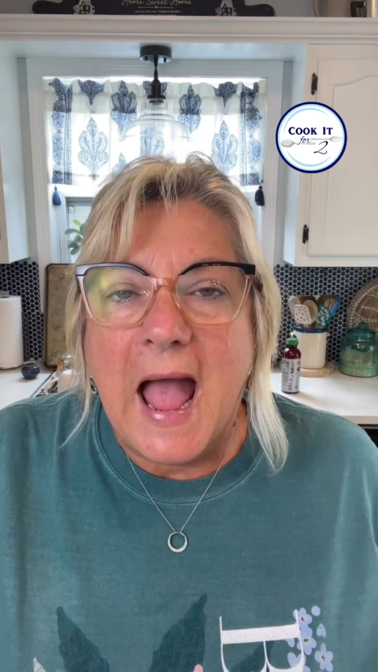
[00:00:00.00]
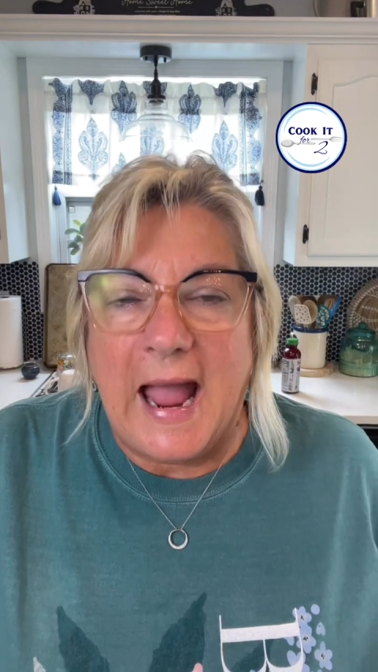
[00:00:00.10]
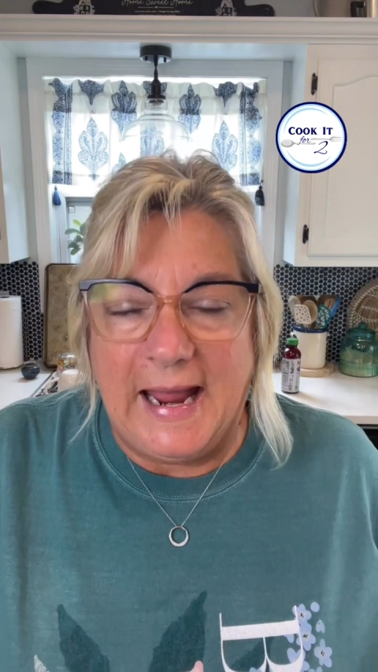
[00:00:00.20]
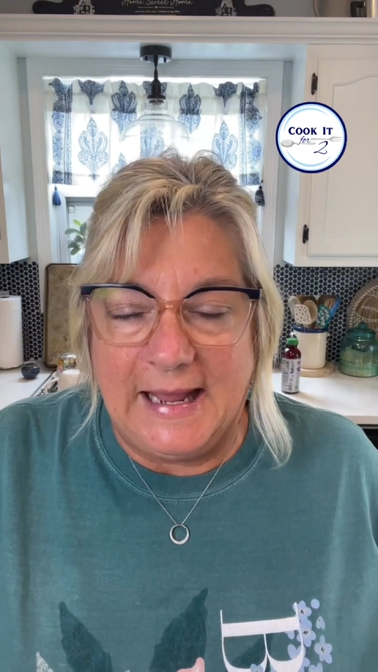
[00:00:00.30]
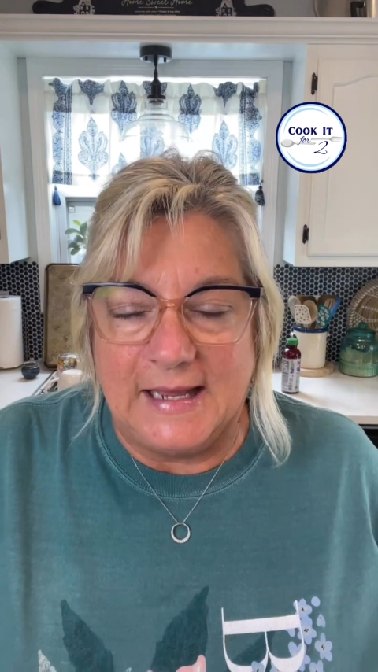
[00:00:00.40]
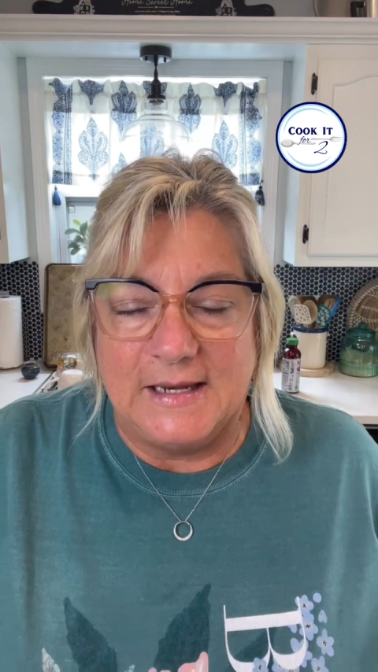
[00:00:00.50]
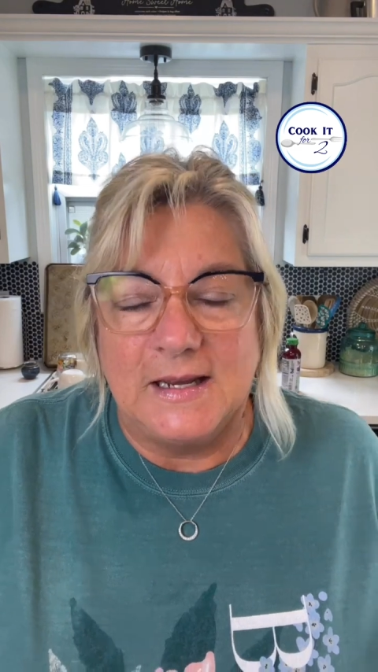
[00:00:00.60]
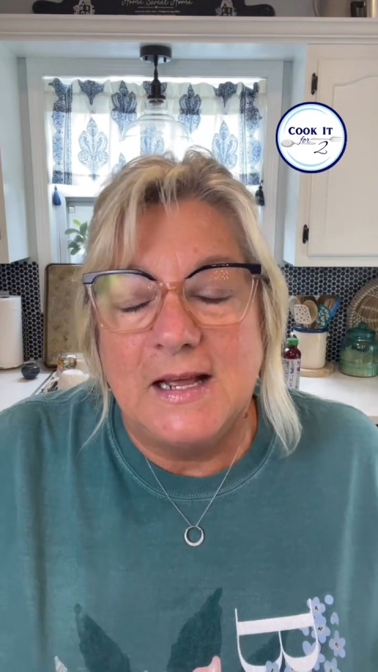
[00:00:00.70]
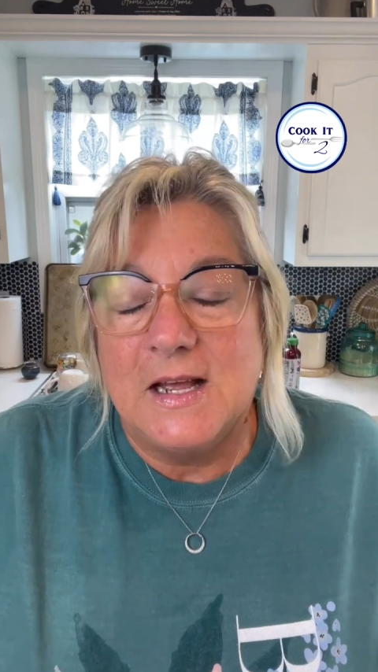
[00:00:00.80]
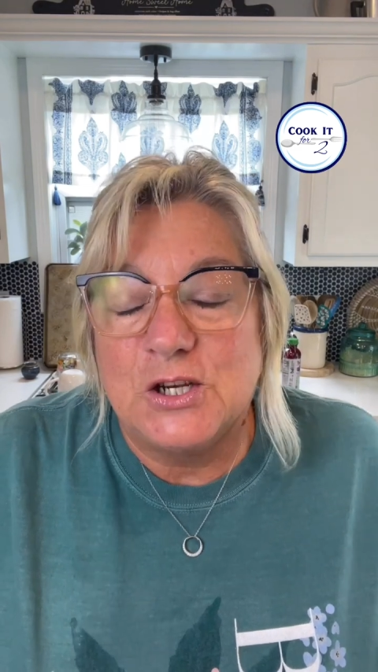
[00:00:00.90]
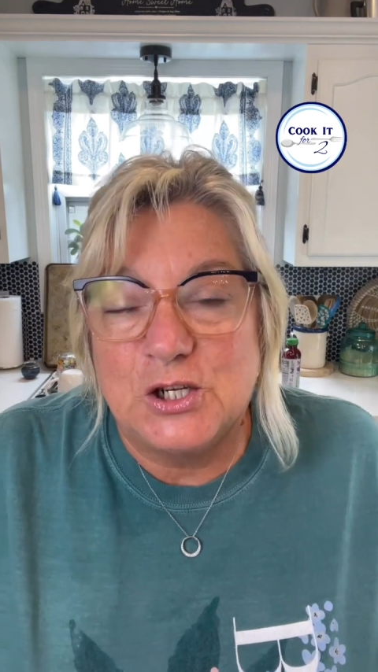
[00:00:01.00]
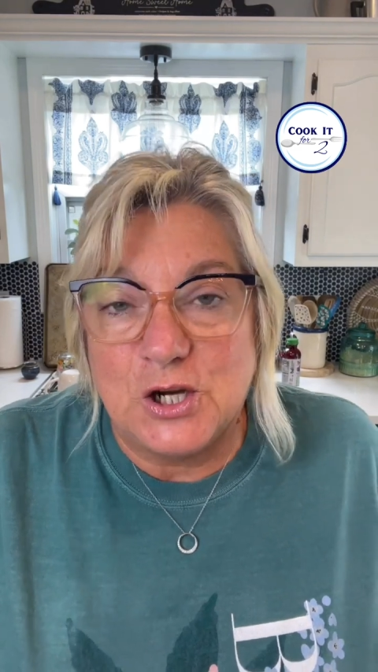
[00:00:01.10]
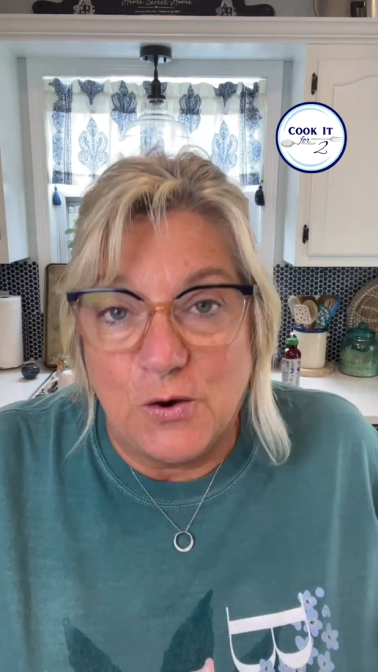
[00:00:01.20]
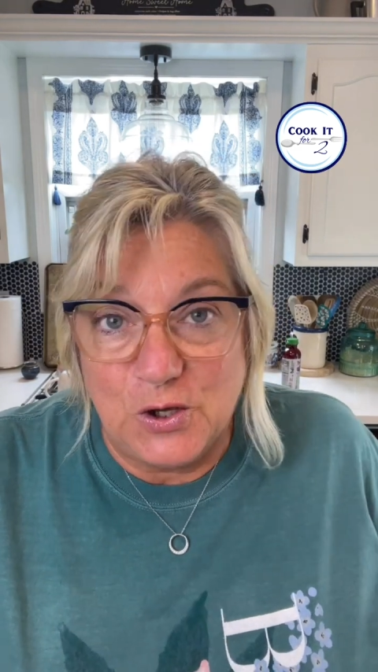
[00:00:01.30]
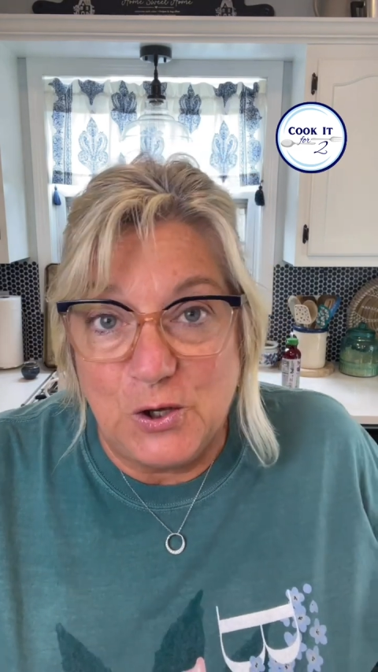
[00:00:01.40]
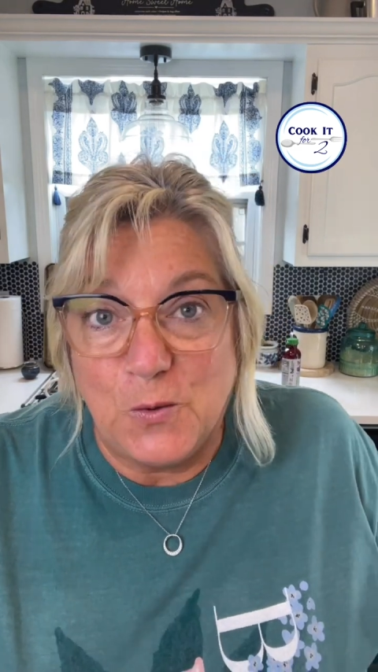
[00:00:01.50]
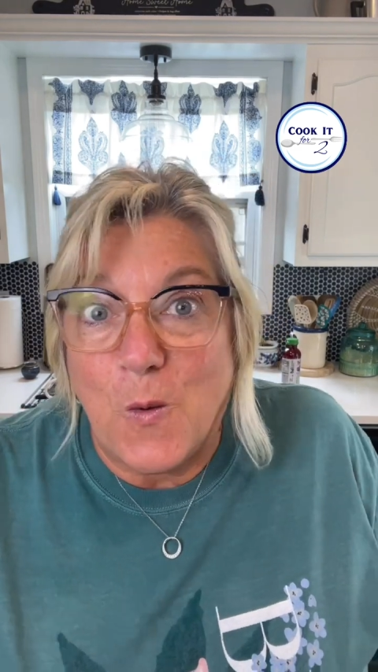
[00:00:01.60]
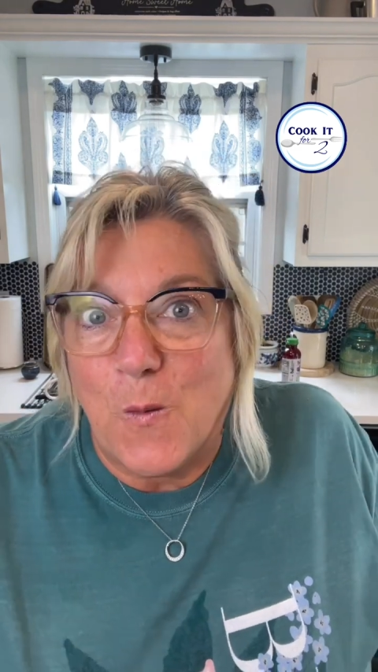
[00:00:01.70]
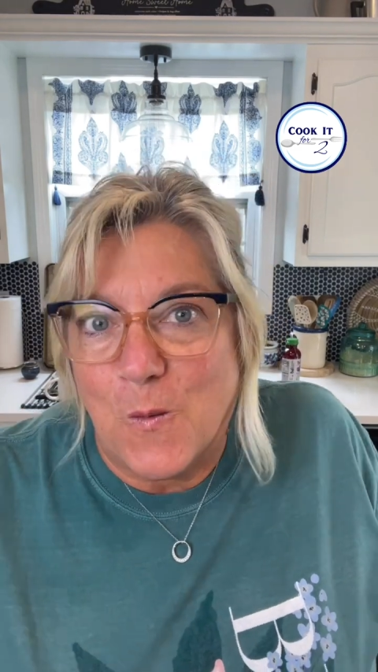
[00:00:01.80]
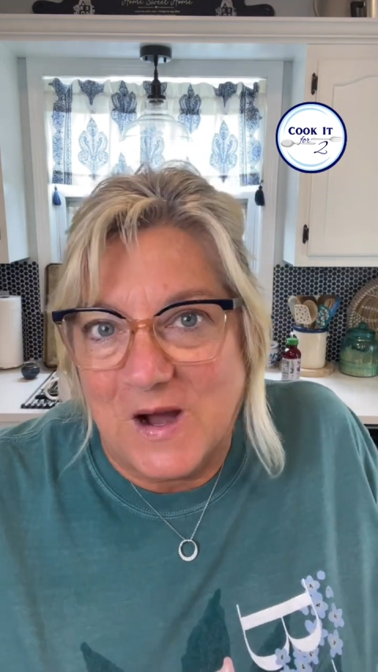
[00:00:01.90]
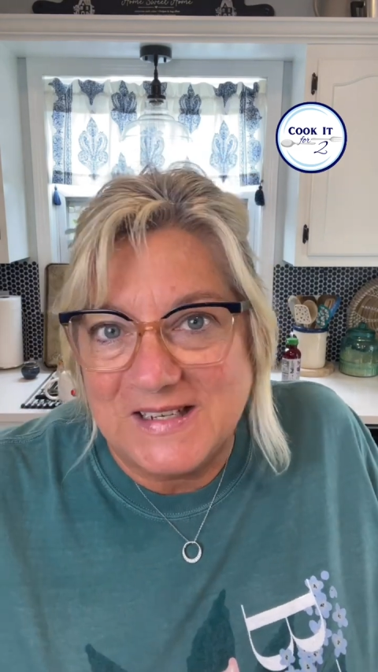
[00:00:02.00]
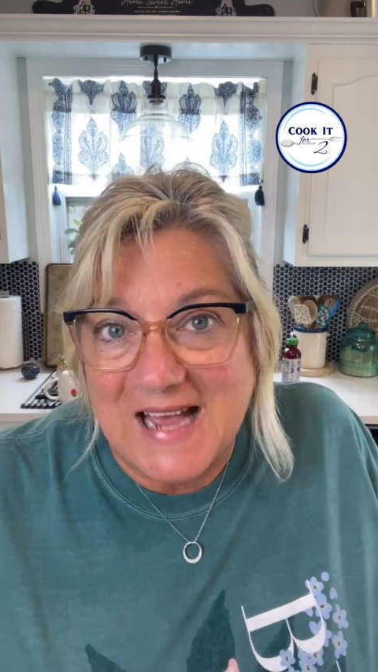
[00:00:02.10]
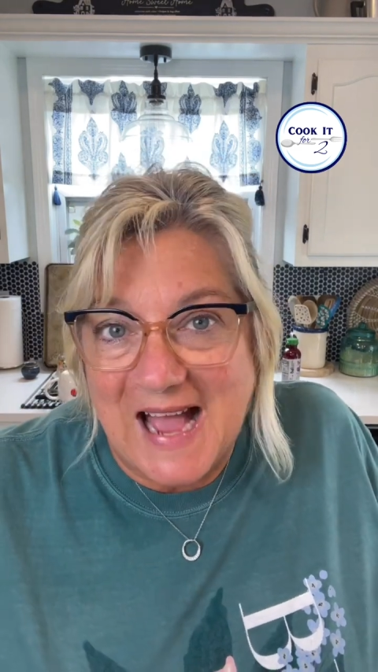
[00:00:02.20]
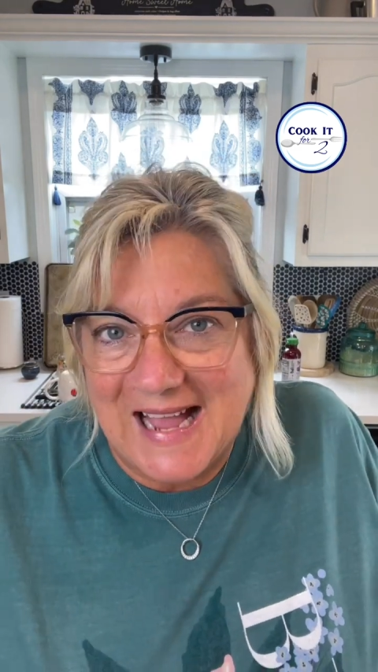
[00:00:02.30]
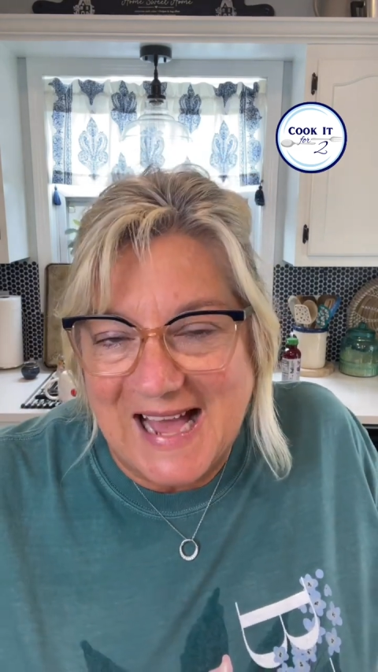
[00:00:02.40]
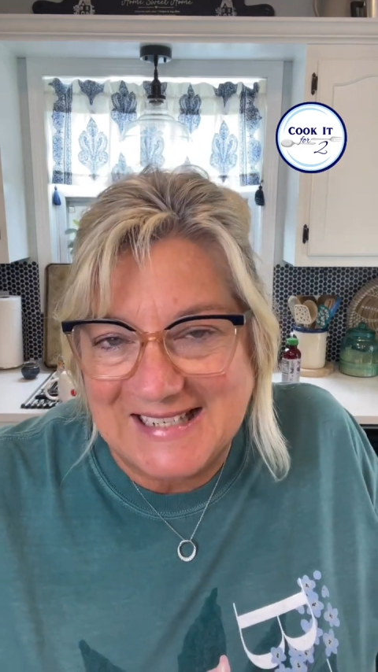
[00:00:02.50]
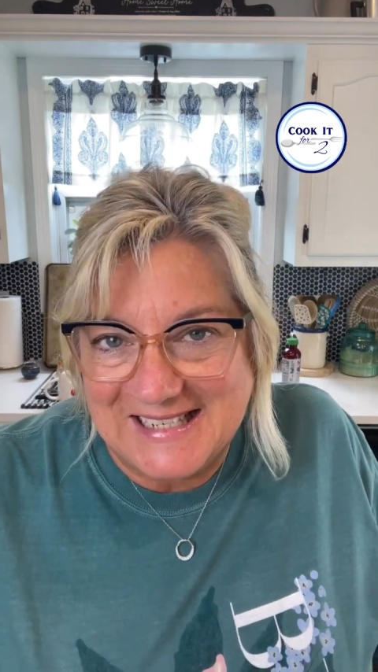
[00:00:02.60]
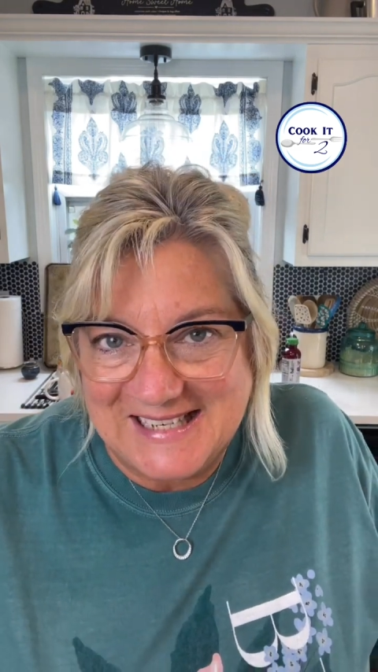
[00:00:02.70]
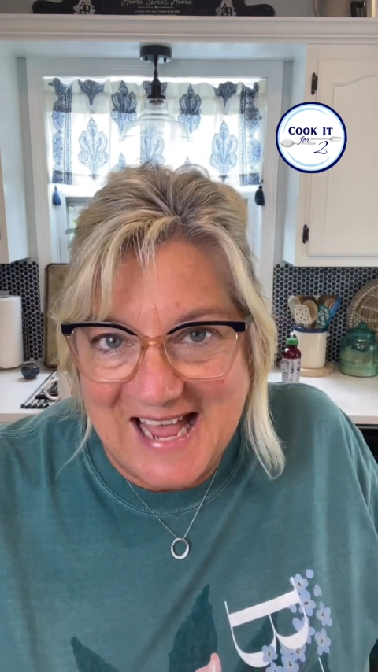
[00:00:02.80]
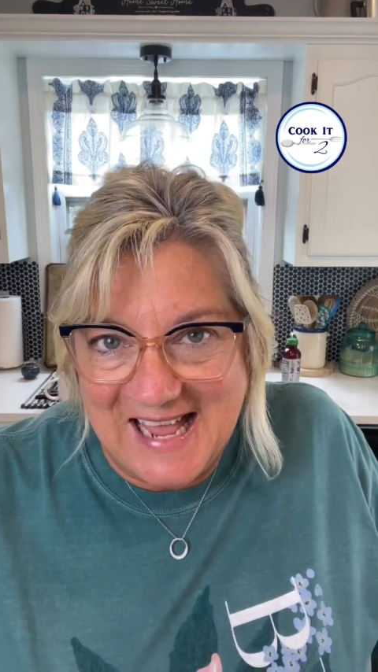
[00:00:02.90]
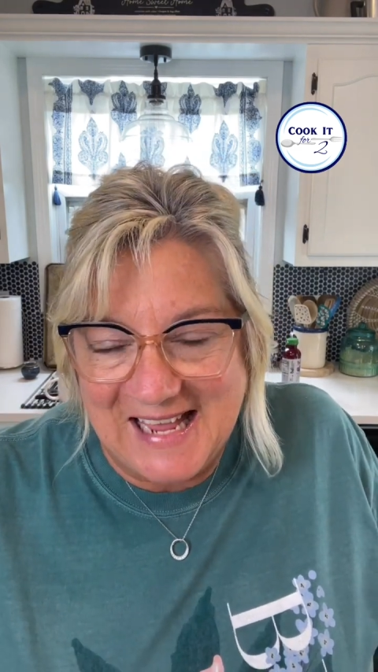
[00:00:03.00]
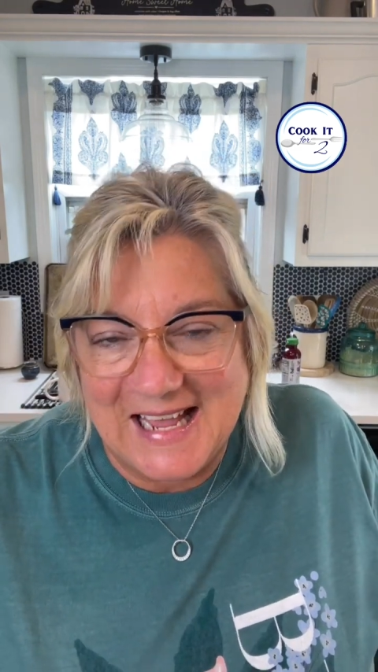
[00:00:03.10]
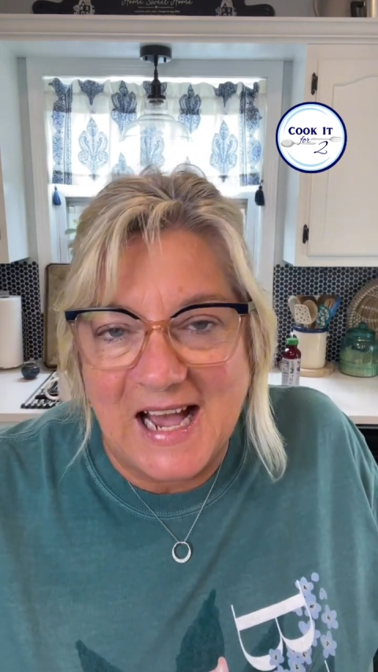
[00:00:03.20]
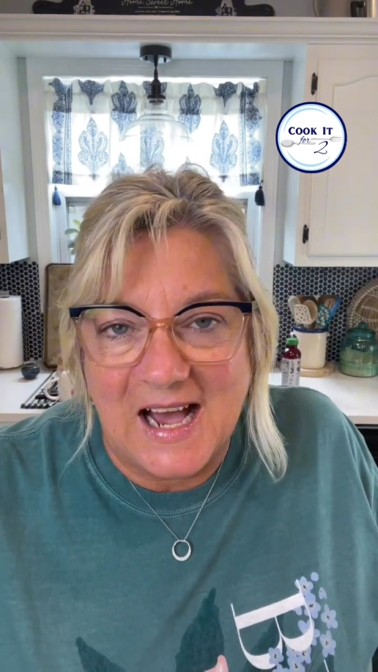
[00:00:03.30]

and show you what I got today